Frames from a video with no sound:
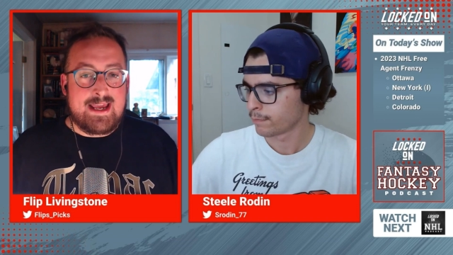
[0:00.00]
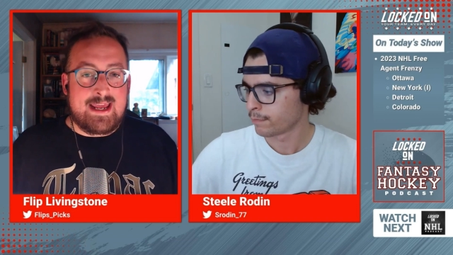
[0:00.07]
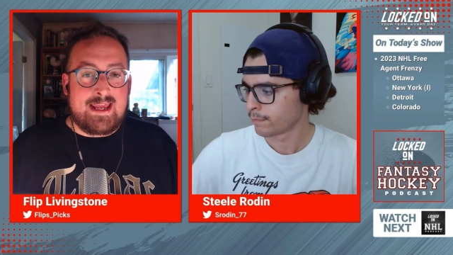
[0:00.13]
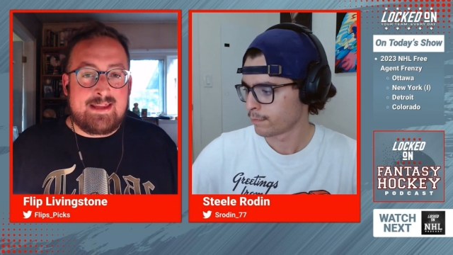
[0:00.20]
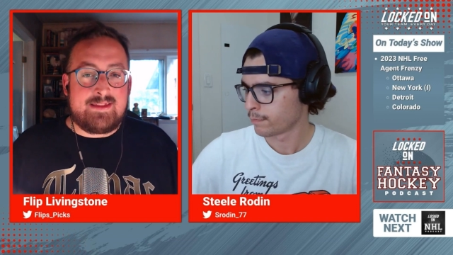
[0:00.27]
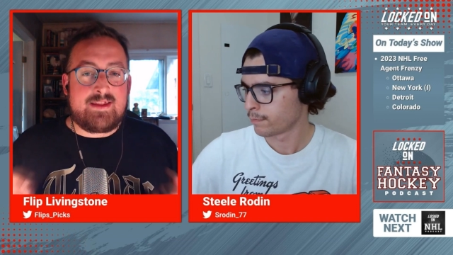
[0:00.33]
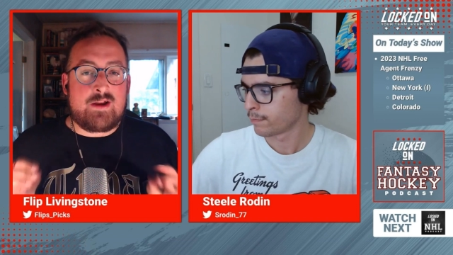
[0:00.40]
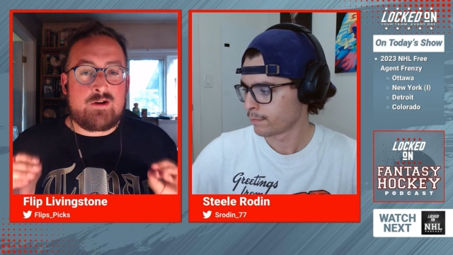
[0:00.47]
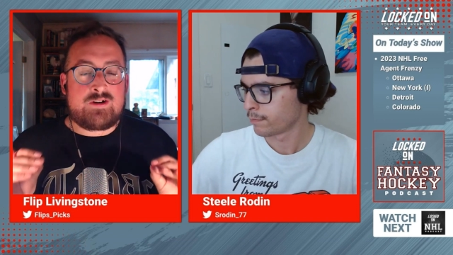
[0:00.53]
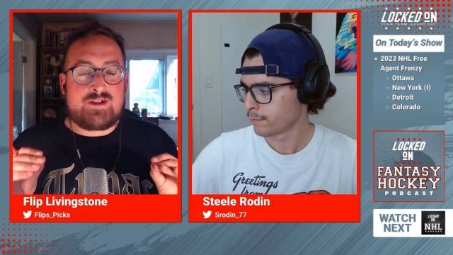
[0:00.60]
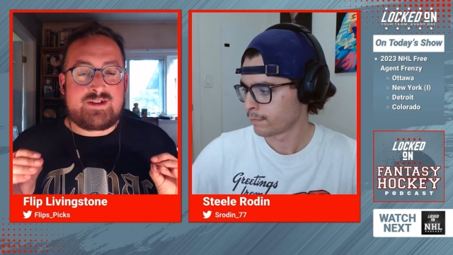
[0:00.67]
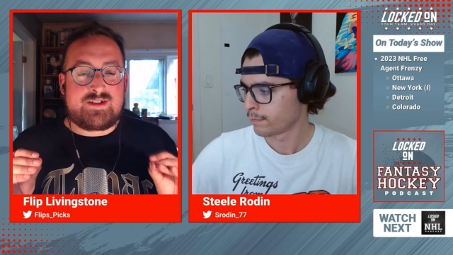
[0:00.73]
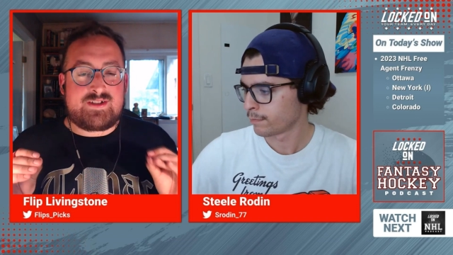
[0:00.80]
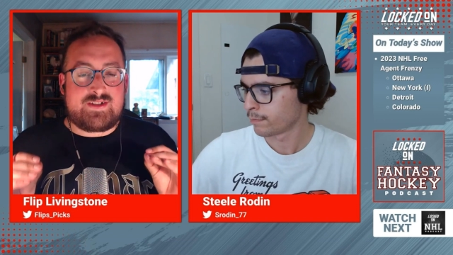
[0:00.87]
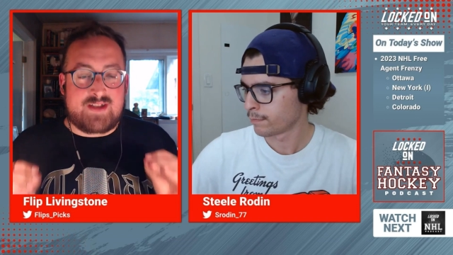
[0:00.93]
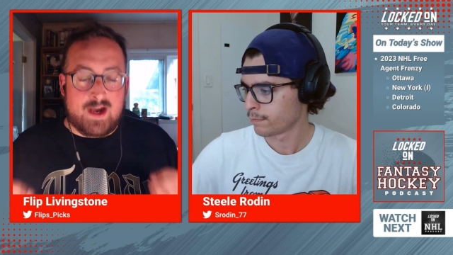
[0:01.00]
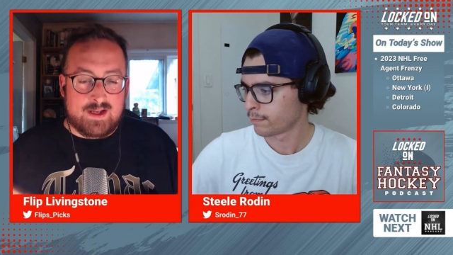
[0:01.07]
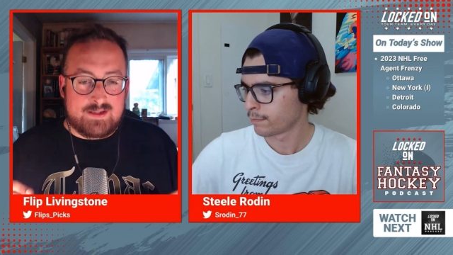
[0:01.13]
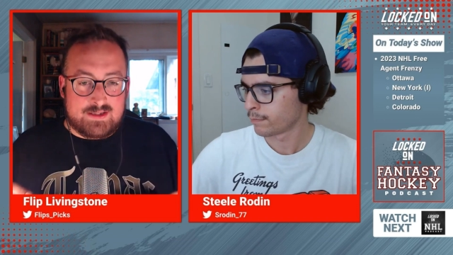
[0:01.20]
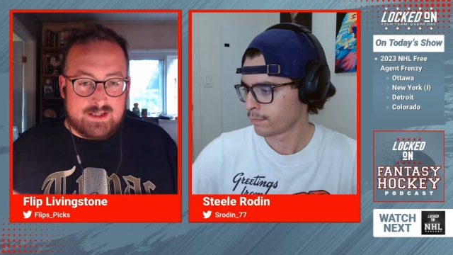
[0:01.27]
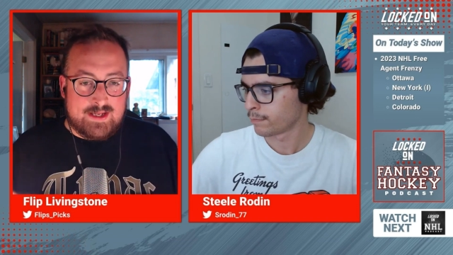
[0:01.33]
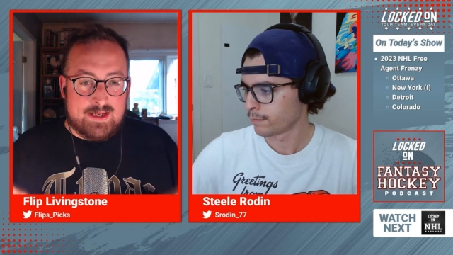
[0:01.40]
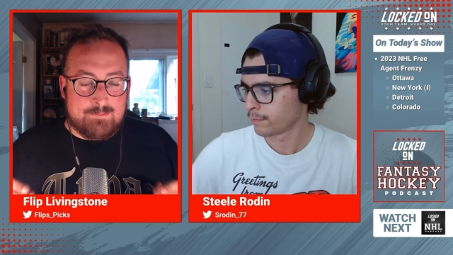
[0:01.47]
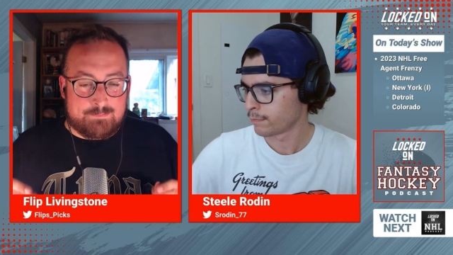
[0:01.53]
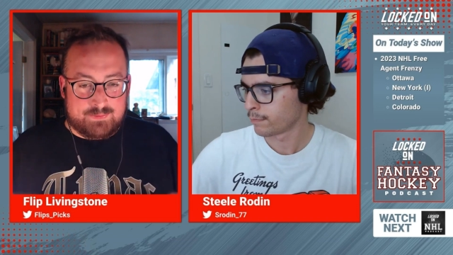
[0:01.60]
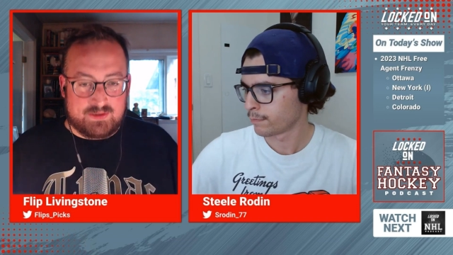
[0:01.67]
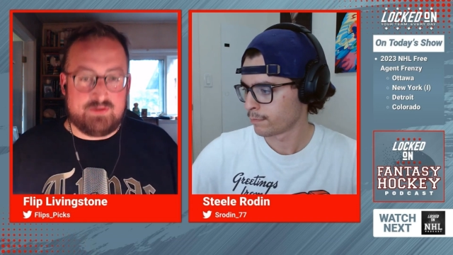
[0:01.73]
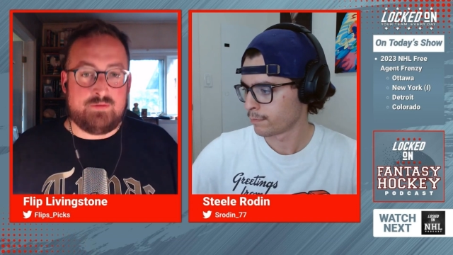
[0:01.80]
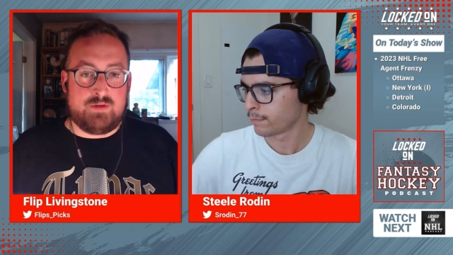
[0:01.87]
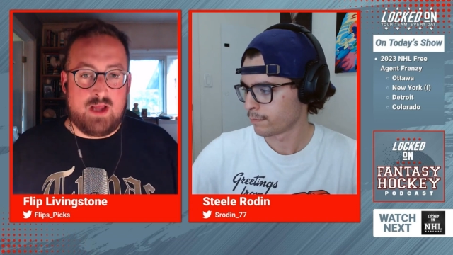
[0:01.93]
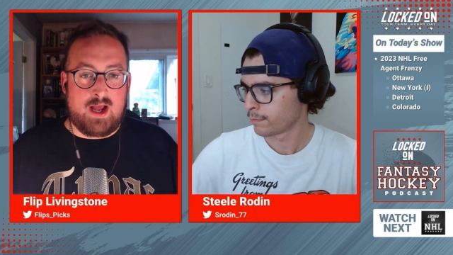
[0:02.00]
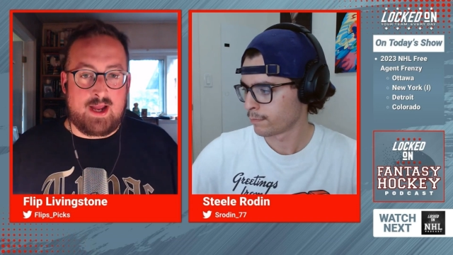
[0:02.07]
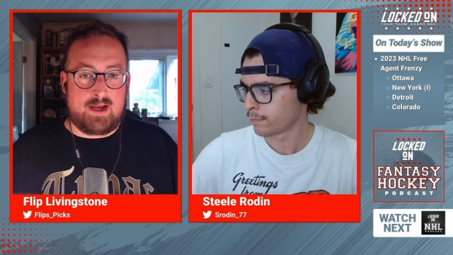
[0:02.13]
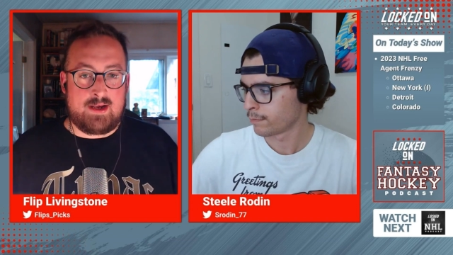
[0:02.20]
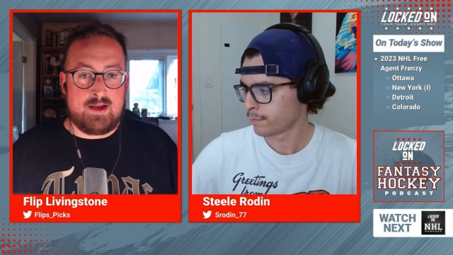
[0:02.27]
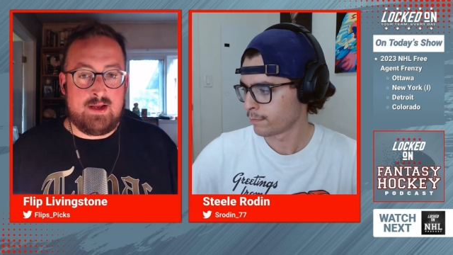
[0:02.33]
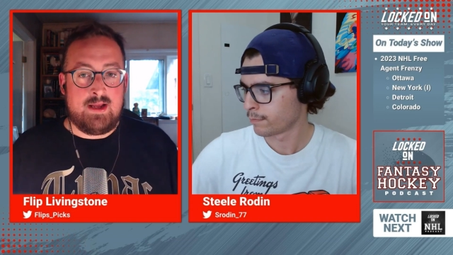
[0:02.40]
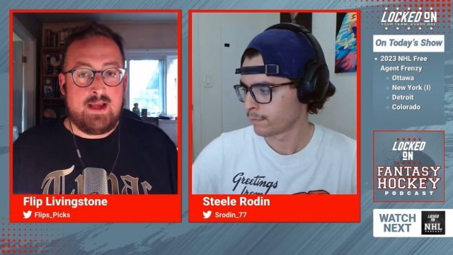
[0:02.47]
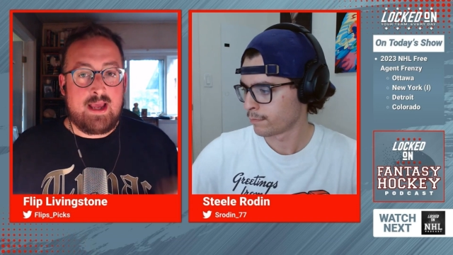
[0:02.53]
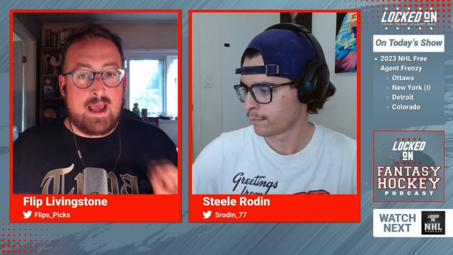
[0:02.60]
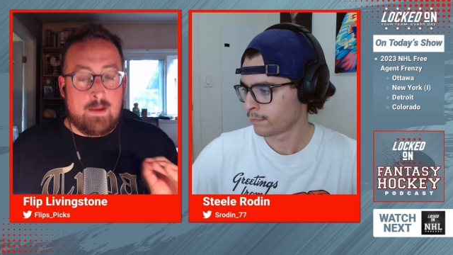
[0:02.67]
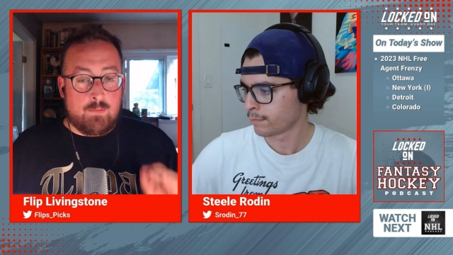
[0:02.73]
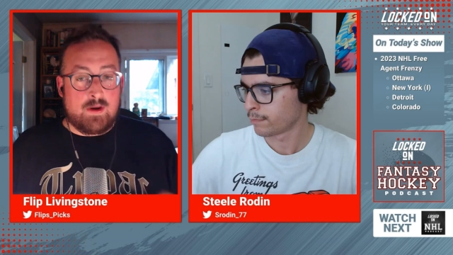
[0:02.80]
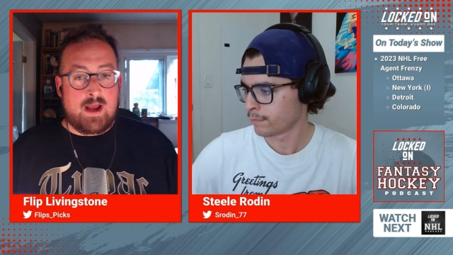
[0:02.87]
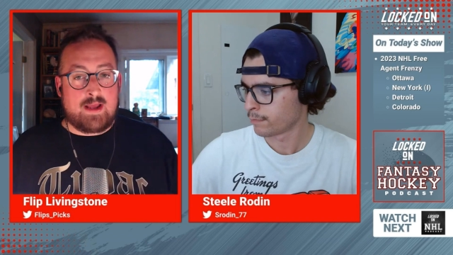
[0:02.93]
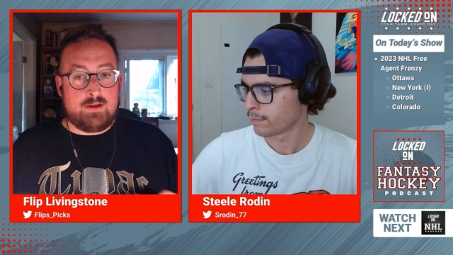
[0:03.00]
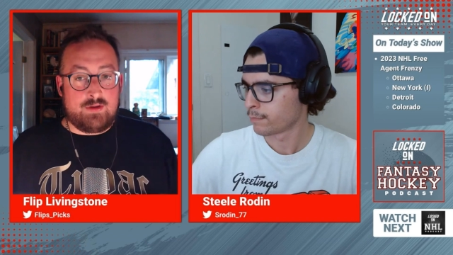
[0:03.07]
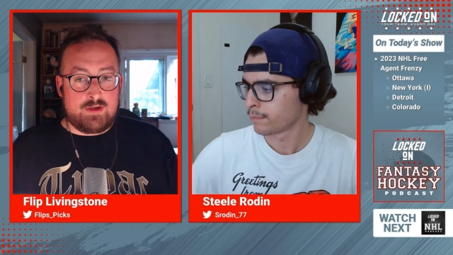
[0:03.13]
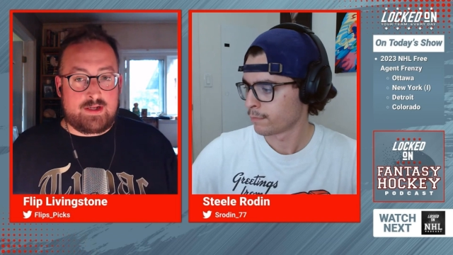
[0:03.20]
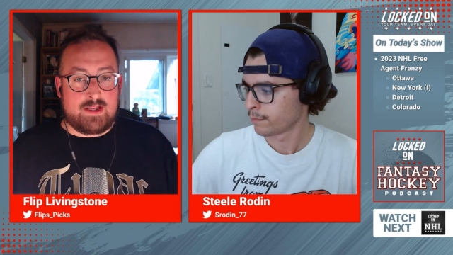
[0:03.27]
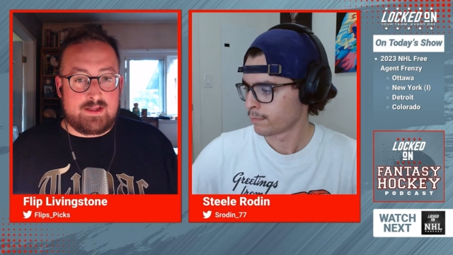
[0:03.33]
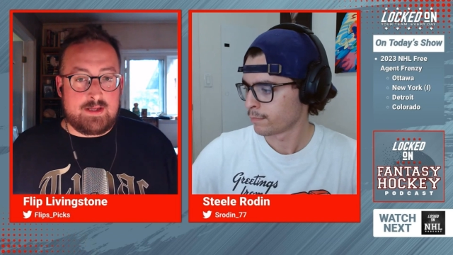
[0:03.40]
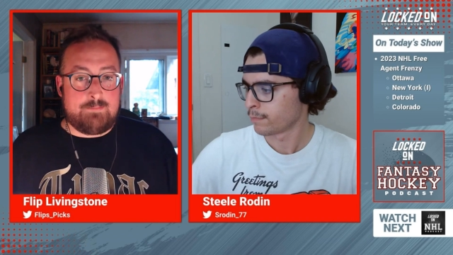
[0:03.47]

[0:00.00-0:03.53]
Speaker 1: in their studly blue line. And when I look at the